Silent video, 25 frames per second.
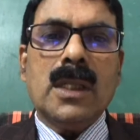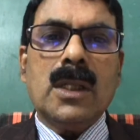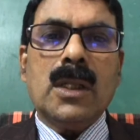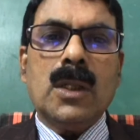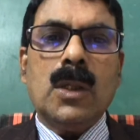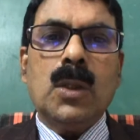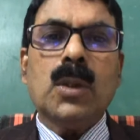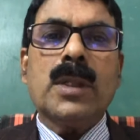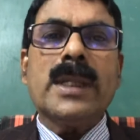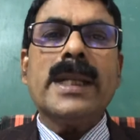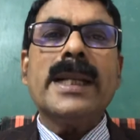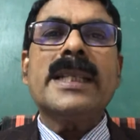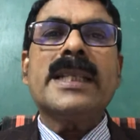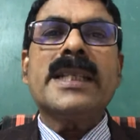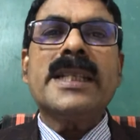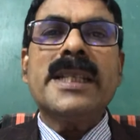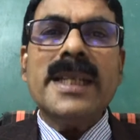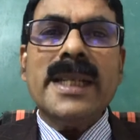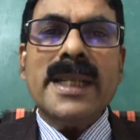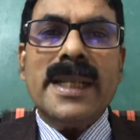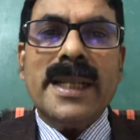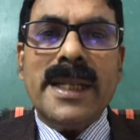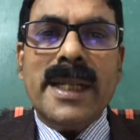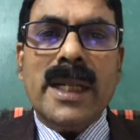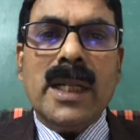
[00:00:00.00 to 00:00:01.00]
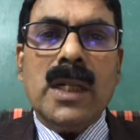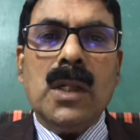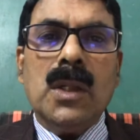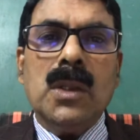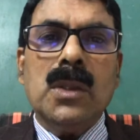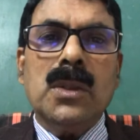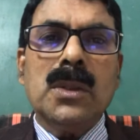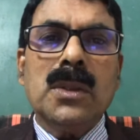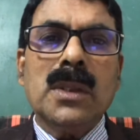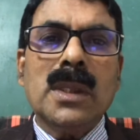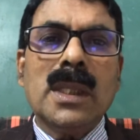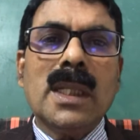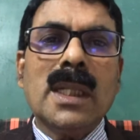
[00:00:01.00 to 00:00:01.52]
Look at here
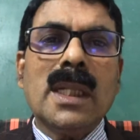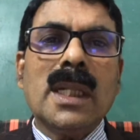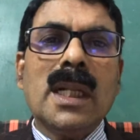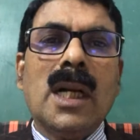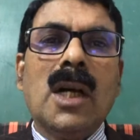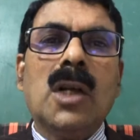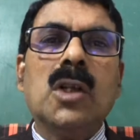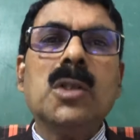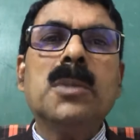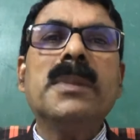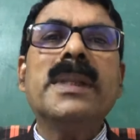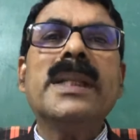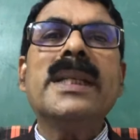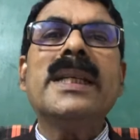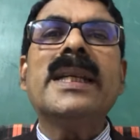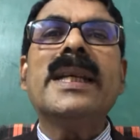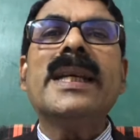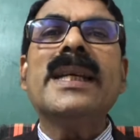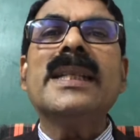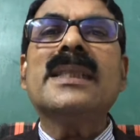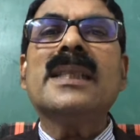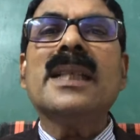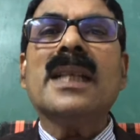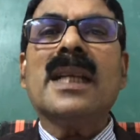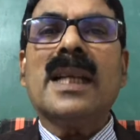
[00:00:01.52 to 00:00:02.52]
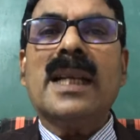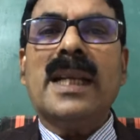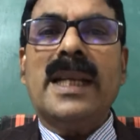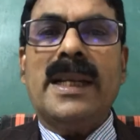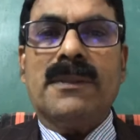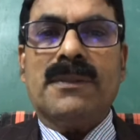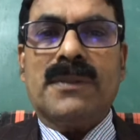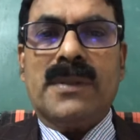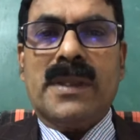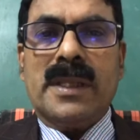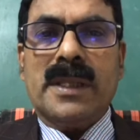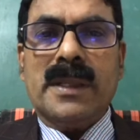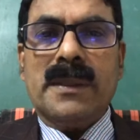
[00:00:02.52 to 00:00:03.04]
now, how many days are left?